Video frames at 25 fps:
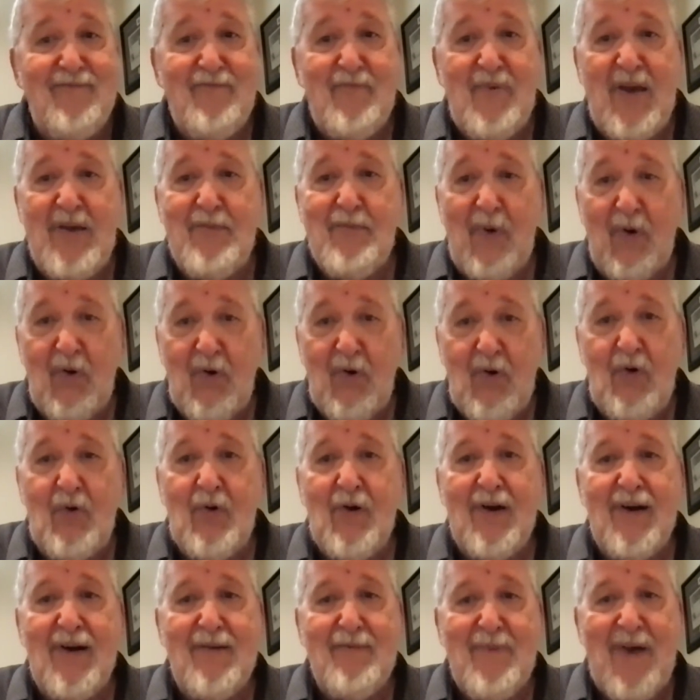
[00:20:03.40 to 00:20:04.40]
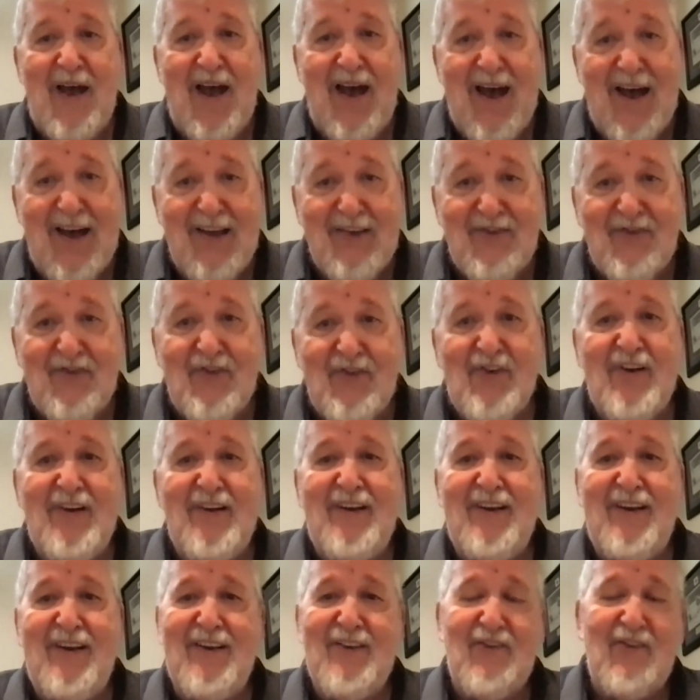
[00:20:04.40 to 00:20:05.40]
people who are
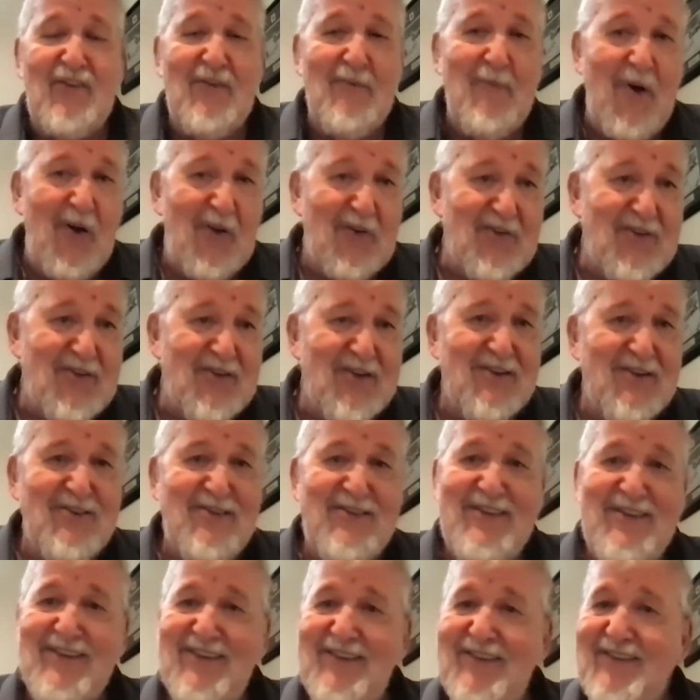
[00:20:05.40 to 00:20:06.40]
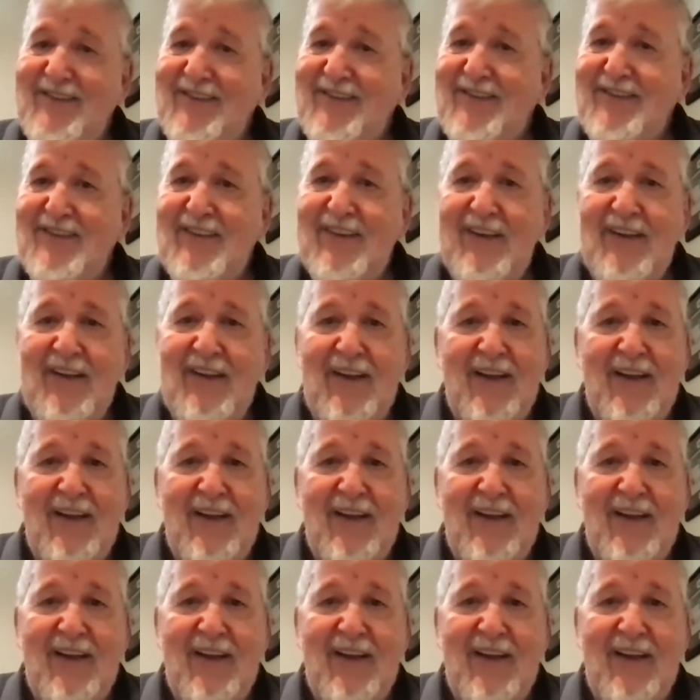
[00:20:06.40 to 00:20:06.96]
pastoring in small churches,